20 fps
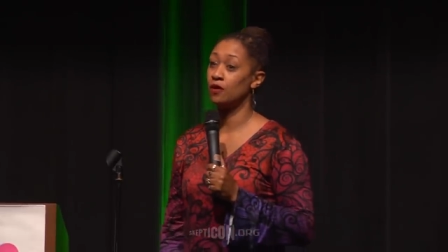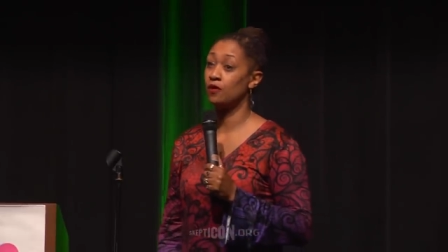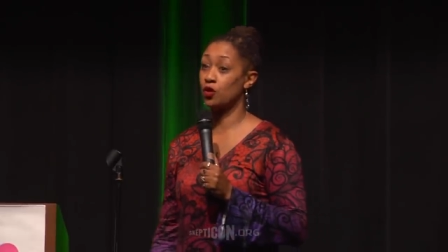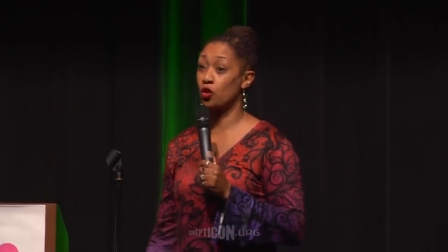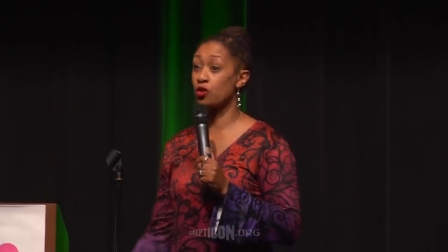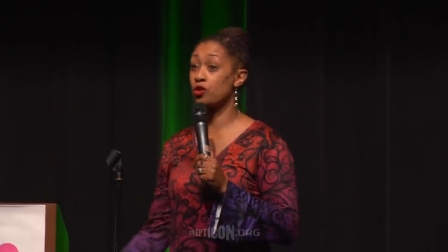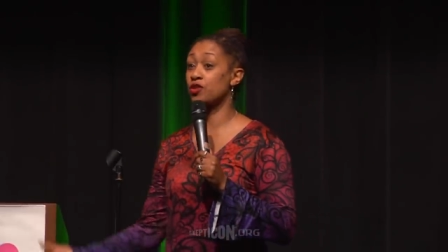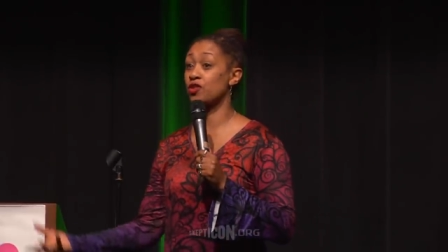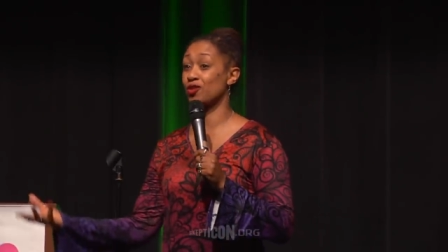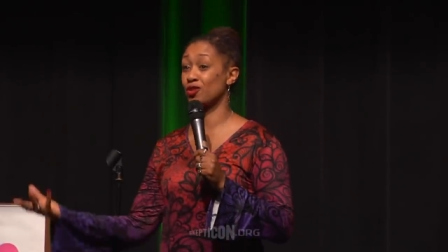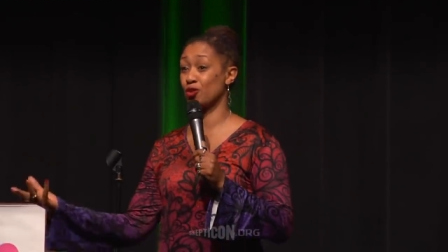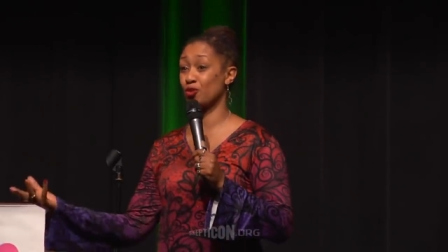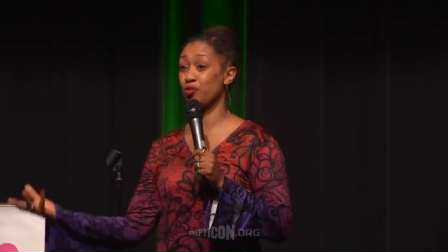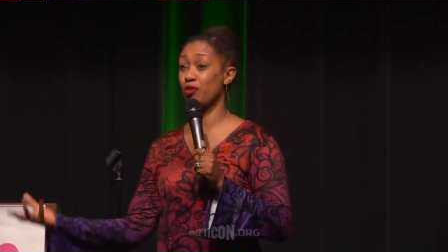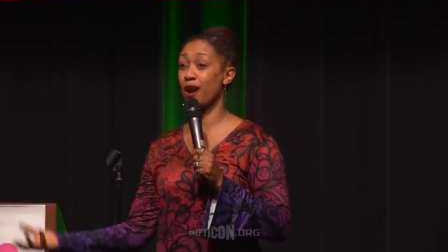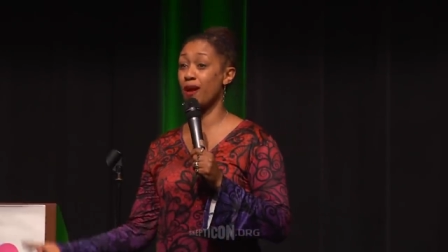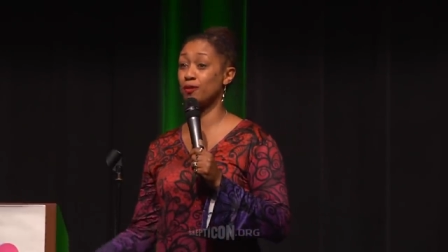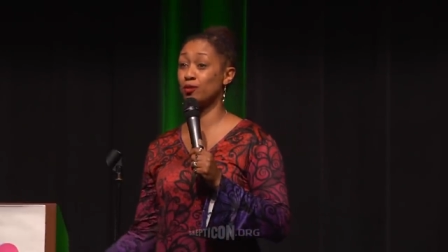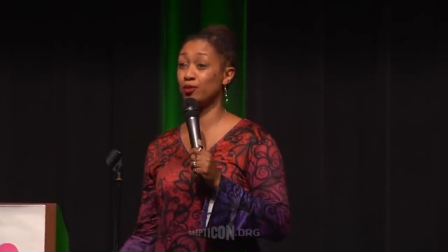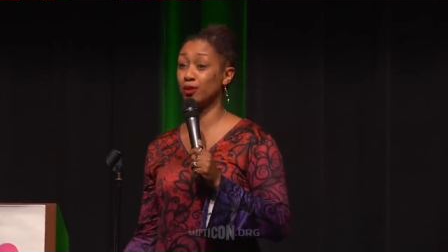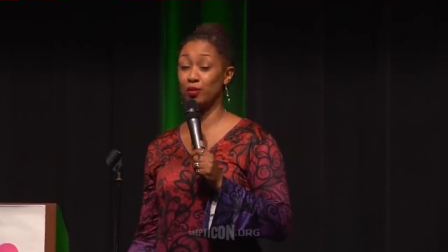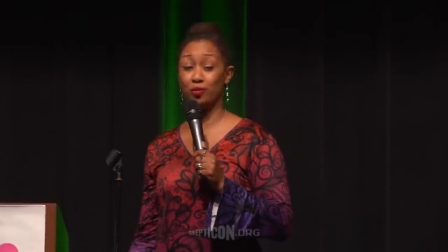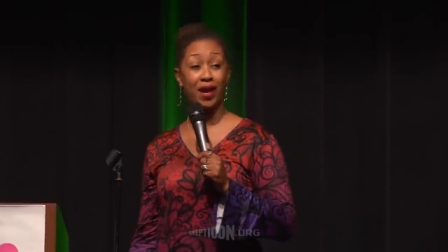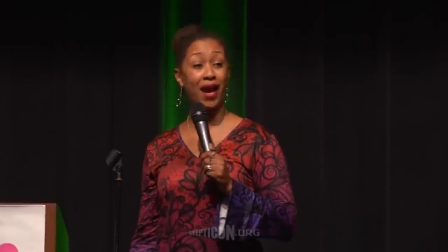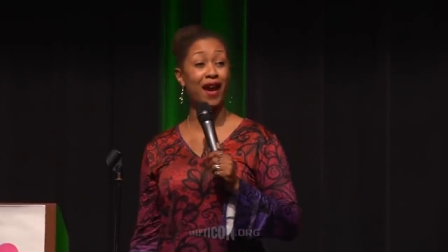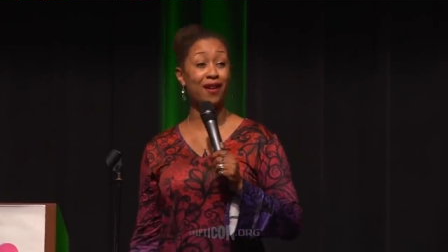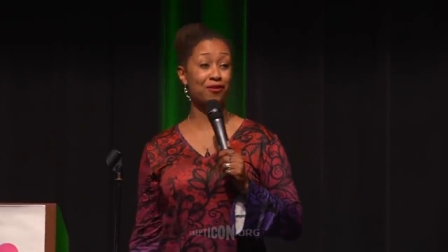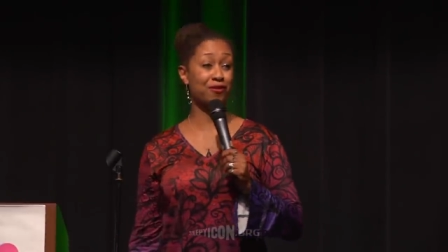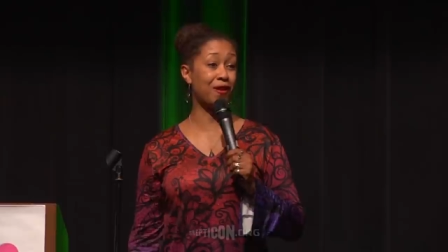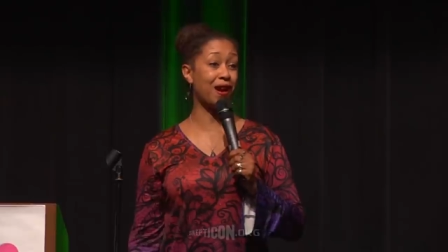Of course, this will probably
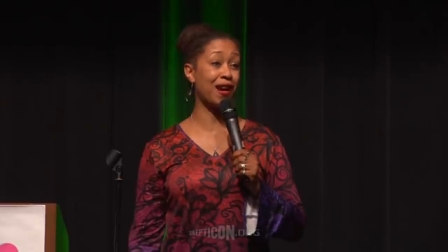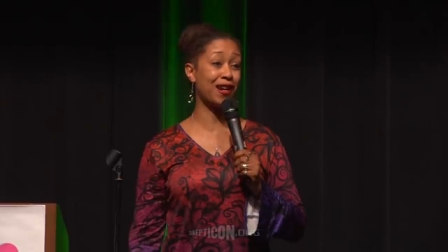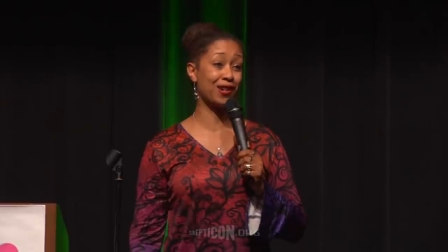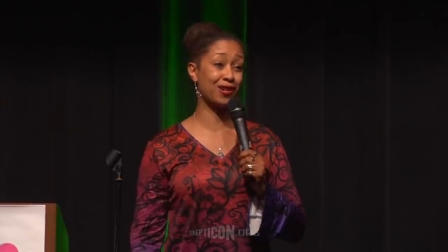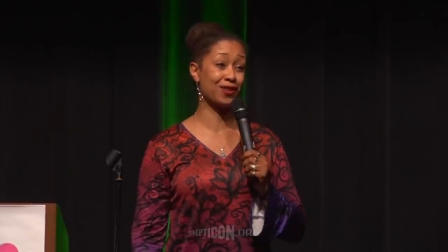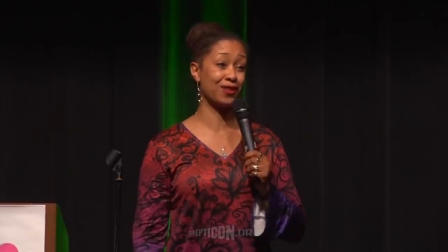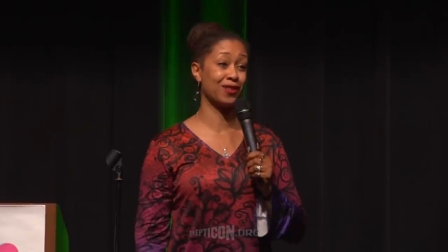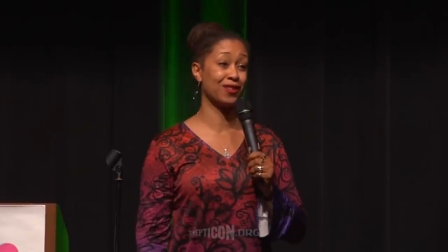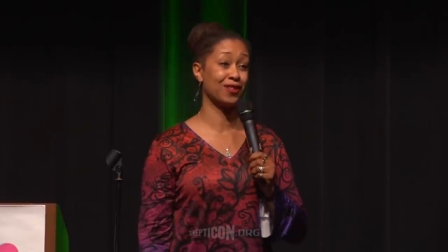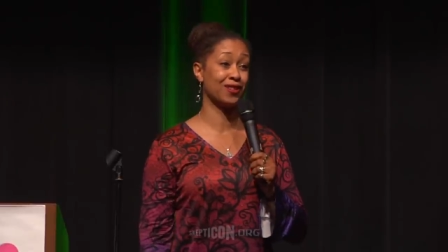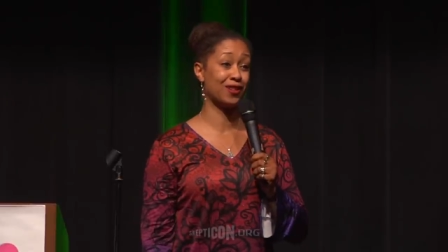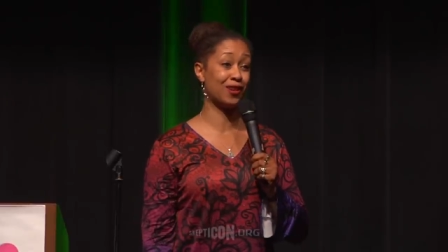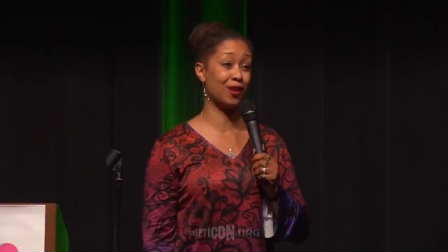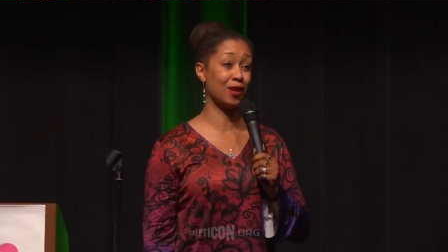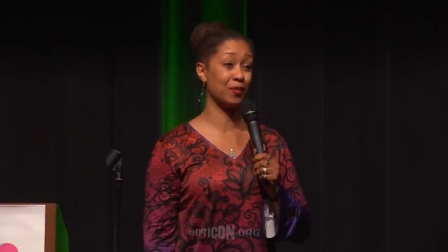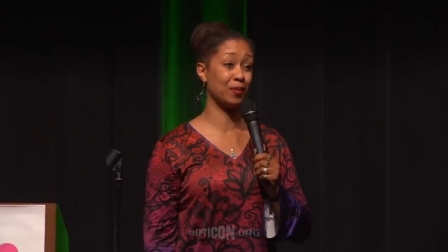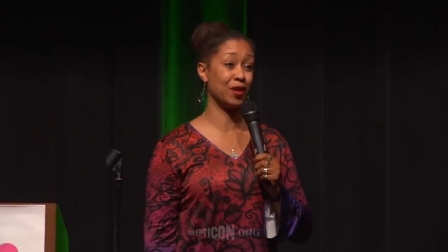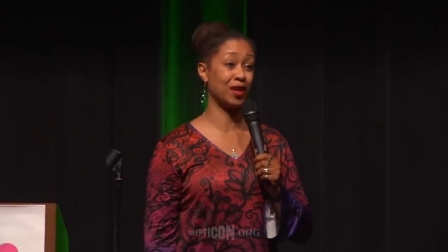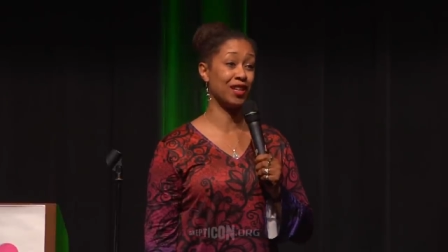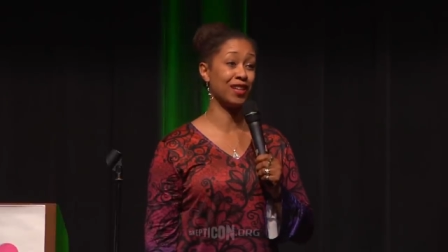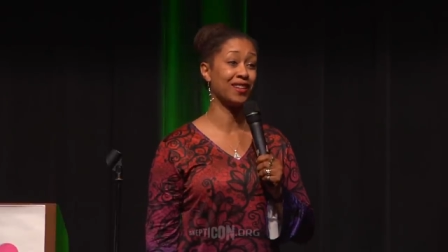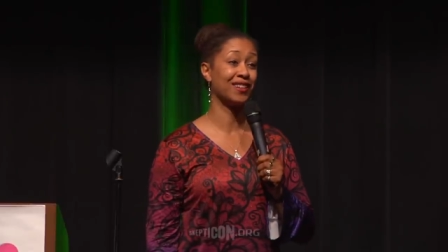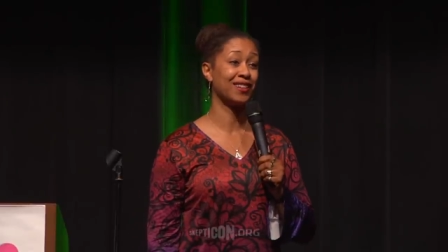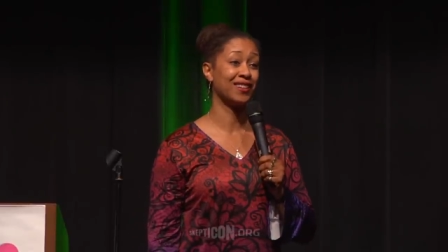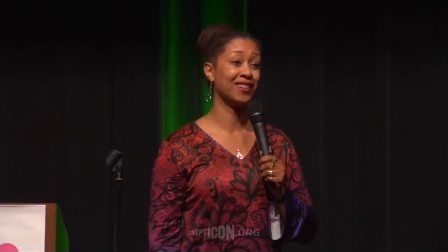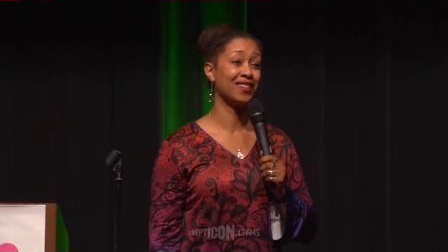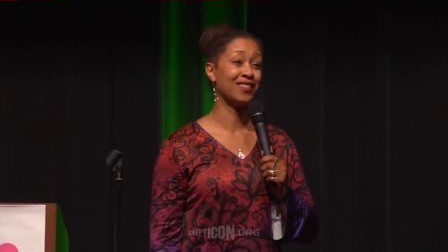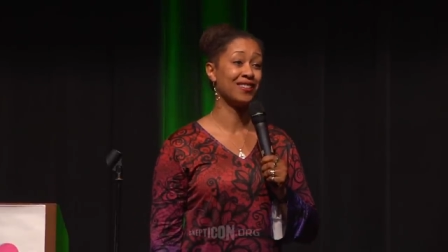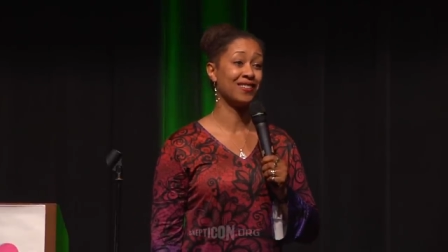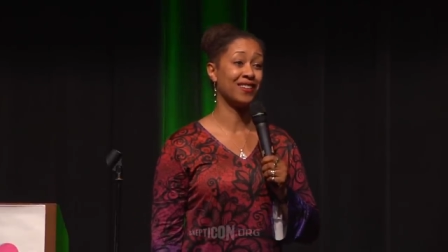backfire on me,
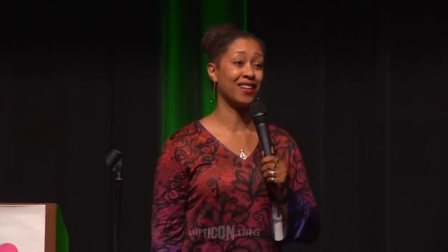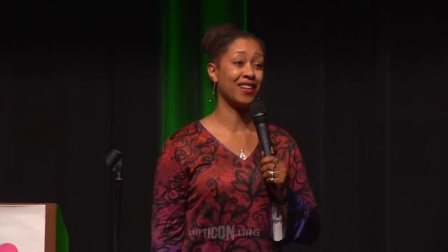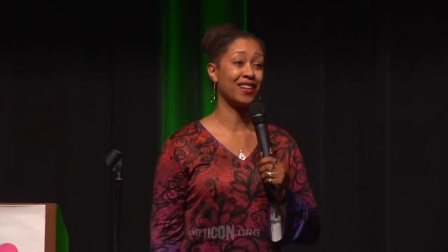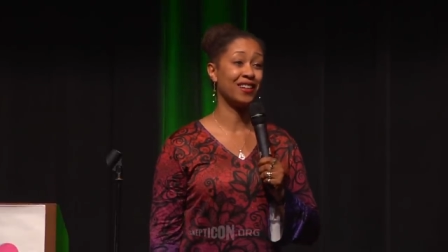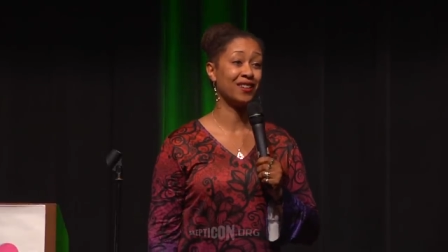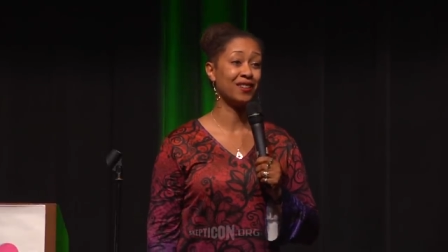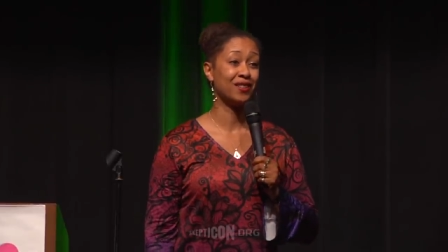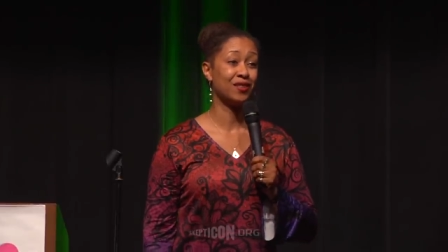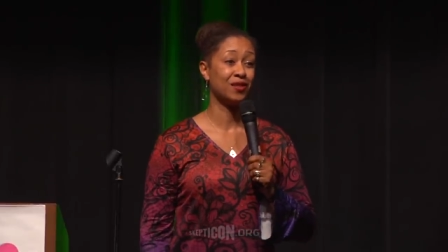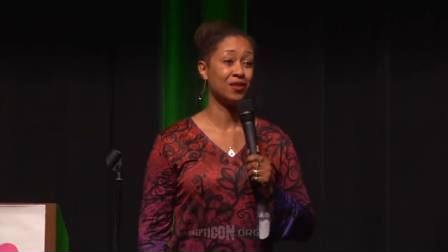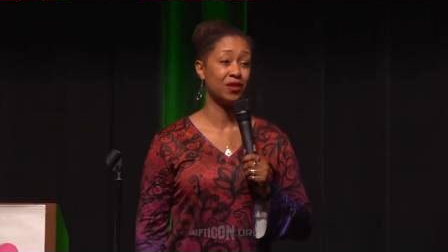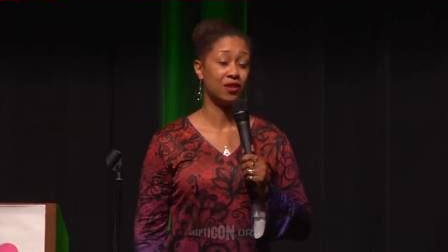right?